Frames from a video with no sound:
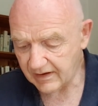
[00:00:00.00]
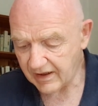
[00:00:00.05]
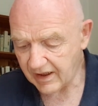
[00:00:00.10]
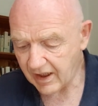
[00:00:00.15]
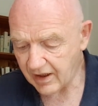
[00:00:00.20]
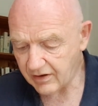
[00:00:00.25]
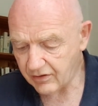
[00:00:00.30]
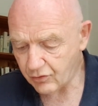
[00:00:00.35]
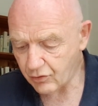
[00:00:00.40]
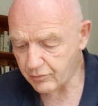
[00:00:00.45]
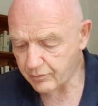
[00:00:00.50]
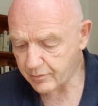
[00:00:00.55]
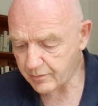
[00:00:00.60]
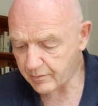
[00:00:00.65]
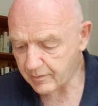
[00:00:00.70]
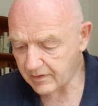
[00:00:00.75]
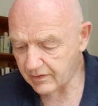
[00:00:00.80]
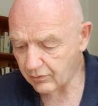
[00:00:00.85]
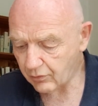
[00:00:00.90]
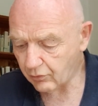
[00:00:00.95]

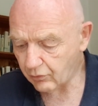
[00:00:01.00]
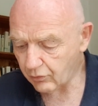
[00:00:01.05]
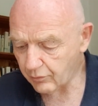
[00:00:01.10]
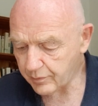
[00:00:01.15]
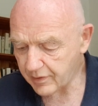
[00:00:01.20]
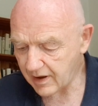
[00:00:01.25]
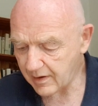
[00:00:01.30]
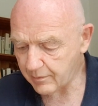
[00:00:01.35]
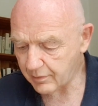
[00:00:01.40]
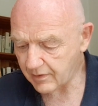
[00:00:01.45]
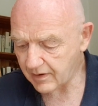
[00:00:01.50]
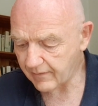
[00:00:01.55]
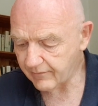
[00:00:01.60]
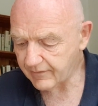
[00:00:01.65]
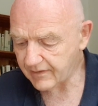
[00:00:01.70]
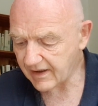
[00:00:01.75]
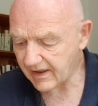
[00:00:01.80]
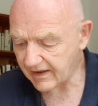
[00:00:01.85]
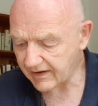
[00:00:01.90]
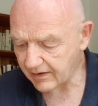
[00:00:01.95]
Innumerable old people have
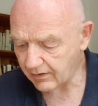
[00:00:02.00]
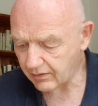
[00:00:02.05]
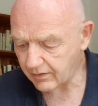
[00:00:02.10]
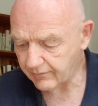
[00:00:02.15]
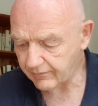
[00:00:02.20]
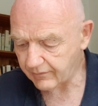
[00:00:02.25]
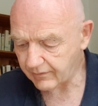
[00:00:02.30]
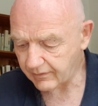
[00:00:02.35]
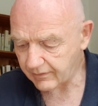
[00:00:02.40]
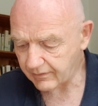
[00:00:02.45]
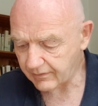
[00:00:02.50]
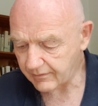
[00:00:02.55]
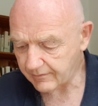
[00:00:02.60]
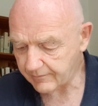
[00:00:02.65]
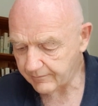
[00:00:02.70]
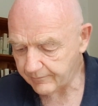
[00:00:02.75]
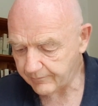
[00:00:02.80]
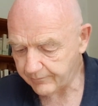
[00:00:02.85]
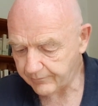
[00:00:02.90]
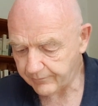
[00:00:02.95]
died out of it.
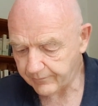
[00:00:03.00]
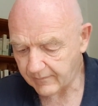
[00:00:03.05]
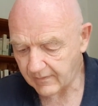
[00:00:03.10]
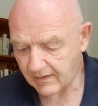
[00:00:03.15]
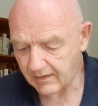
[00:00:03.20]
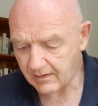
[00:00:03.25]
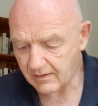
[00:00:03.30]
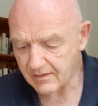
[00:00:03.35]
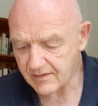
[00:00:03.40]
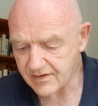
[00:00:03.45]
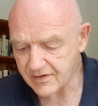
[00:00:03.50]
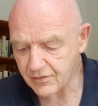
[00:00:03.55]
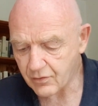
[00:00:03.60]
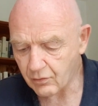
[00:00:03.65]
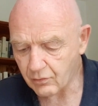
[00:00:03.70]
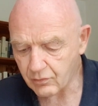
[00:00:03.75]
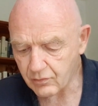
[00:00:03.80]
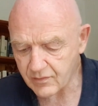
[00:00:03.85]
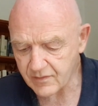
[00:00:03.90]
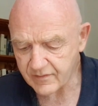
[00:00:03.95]

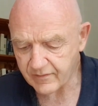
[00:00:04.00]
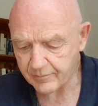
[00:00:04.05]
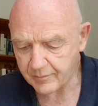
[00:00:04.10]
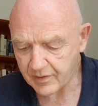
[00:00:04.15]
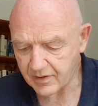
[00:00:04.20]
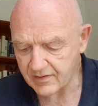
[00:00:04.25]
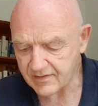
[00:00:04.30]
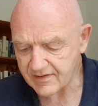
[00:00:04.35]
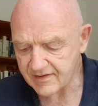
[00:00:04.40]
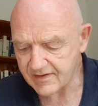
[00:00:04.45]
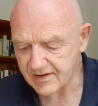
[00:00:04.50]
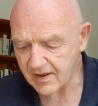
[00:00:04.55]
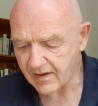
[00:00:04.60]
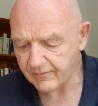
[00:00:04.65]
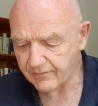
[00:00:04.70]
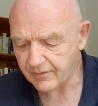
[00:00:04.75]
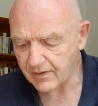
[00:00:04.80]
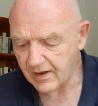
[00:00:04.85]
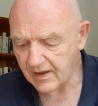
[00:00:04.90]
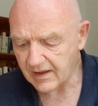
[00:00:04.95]
Scores of persons
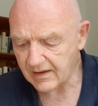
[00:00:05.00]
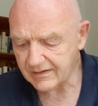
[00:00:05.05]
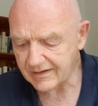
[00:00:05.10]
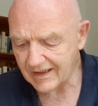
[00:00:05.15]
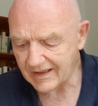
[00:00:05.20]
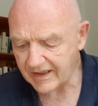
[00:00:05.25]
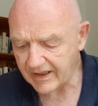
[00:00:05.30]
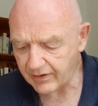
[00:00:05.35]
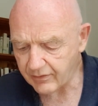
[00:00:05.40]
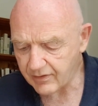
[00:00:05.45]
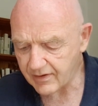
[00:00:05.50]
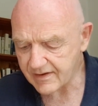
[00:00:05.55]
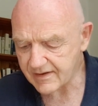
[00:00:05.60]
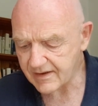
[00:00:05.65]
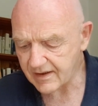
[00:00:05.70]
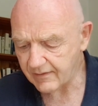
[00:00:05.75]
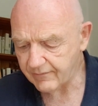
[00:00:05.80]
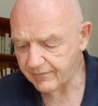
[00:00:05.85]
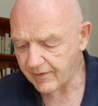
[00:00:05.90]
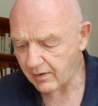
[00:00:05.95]
have
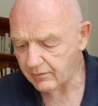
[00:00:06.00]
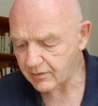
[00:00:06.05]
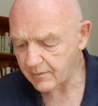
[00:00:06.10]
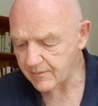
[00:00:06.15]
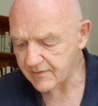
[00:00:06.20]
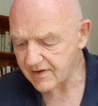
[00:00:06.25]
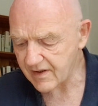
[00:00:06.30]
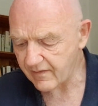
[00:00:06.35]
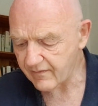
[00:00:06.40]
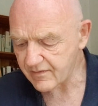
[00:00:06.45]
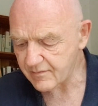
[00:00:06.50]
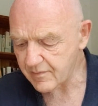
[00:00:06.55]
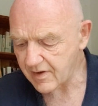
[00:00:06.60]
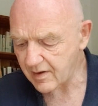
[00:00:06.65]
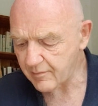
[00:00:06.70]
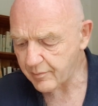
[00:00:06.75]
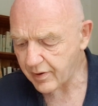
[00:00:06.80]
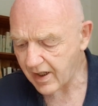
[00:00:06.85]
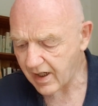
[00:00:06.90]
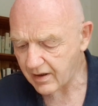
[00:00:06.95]
deliriously found themselves
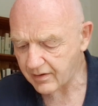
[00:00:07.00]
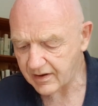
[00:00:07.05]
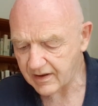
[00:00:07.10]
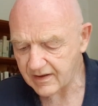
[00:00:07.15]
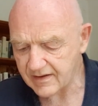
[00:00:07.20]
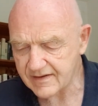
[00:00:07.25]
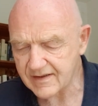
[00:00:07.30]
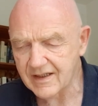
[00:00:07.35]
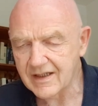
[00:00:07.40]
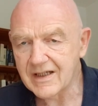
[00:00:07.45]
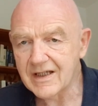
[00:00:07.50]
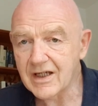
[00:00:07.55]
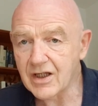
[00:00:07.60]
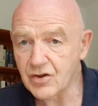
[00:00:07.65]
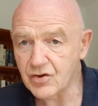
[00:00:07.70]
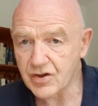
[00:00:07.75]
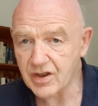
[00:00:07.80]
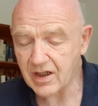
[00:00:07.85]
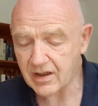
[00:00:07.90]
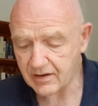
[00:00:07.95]
made parties in
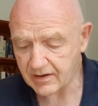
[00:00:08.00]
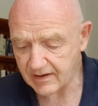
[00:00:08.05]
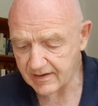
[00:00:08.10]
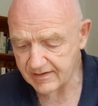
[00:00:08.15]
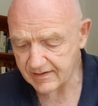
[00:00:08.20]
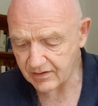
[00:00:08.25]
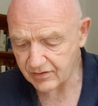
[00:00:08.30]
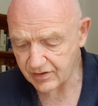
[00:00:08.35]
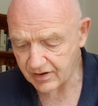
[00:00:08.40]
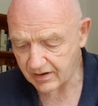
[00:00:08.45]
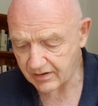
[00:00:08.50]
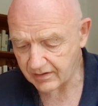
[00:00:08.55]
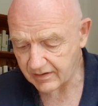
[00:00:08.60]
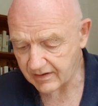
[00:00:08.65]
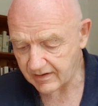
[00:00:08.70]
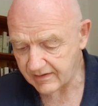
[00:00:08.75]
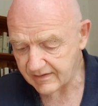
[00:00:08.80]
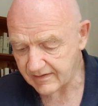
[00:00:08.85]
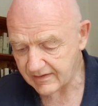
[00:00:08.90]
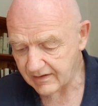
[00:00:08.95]
Jarndyce and
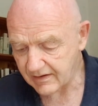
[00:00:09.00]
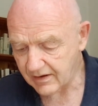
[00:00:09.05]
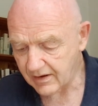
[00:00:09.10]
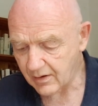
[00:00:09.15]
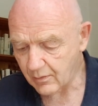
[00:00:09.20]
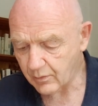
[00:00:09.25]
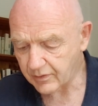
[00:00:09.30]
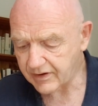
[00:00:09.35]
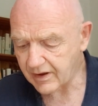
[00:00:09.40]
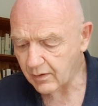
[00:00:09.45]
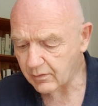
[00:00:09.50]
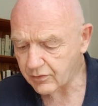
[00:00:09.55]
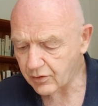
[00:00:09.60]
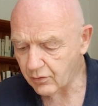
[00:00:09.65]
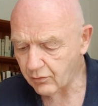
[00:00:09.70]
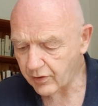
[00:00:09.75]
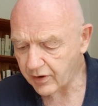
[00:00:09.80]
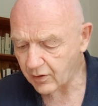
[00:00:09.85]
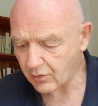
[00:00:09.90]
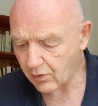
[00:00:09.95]
Jarndyce without
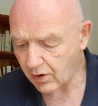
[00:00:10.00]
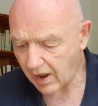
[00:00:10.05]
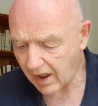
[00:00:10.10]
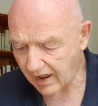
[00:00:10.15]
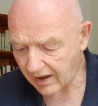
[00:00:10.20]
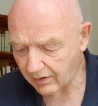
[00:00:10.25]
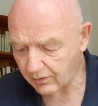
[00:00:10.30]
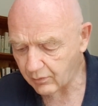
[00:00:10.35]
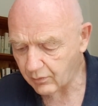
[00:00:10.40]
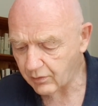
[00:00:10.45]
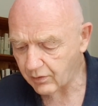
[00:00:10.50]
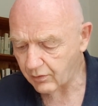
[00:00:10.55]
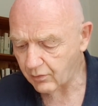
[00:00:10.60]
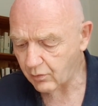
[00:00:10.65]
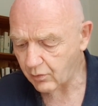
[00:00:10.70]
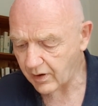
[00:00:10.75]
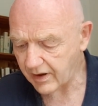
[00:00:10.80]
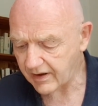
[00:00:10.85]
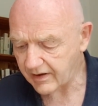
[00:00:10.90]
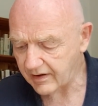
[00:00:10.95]
knowing how or
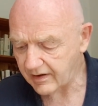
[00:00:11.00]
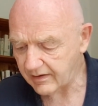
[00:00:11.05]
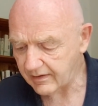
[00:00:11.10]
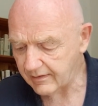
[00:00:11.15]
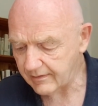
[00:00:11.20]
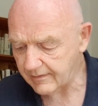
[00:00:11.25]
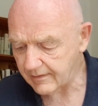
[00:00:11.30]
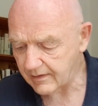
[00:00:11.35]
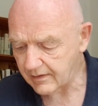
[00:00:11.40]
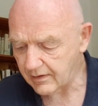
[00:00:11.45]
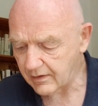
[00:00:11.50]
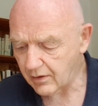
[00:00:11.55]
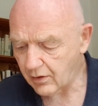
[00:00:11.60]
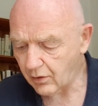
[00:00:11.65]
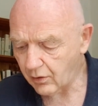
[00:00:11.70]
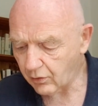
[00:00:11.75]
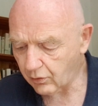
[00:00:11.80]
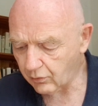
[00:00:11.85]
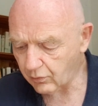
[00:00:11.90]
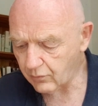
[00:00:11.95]
why.
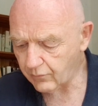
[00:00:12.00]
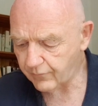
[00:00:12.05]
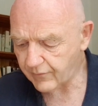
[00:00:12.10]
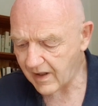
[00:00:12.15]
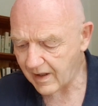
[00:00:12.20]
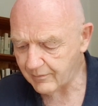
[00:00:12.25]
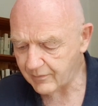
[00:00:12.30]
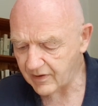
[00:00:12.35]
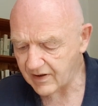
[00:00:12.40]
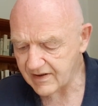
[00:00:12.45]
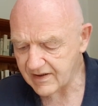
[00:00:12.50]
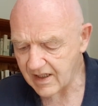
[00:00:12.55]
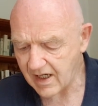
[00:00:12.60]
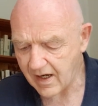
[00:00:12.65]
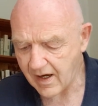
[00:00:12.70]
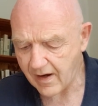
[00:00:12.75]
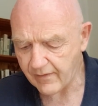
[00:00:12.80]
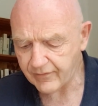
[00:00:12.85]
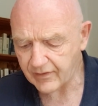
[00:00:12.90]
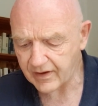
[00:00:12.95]
Whole families
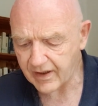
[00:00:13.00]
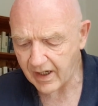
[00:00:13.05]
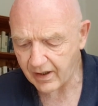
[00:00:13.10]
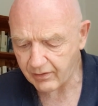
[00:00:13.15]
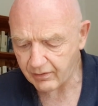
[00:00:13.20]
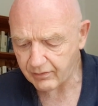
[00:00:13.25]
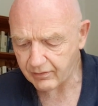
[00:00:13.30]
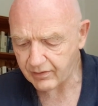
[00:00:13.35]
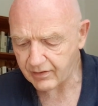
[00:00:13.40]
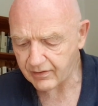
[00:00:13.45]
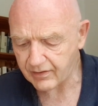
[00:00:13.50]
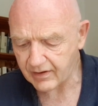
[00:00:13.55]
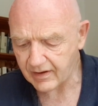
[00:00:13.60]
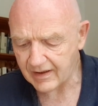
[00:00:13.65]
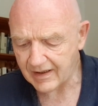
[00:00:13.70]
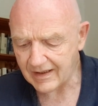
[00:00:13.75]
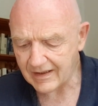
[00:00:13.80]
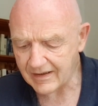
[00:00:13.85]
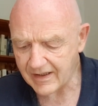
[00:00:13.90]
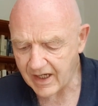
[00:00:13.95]
have inherited
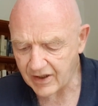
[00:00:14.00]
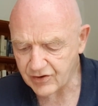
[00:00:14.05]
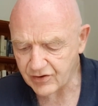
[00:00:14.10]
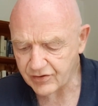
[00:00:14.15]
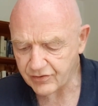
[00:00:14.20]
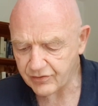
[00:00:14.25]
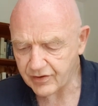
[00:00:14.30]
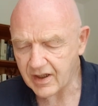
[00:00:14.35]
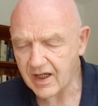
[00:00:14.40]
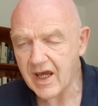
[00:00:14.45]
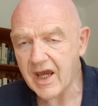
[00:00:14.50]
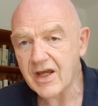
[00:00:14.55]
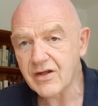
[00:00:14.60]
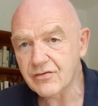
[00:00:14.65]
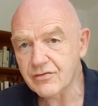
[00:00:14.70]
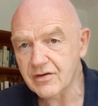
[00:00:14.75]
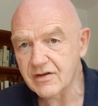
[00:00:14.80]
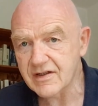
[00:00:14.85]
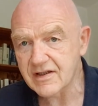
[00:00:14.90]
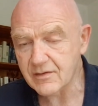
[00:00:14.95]
legendary
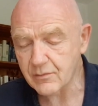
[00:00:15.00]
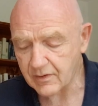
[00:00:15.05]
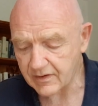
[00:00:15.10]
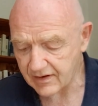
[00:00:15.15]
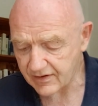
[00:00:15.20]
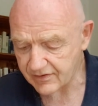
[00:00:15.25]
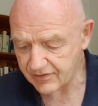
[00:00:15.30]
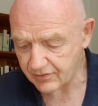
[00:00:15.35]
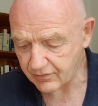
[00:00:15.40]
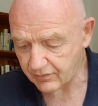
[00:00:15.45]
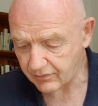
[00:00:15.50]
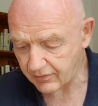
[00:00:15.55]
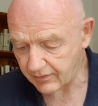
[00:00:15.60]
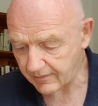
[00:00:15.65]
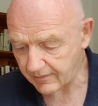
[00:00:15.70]
hatreds with the suit.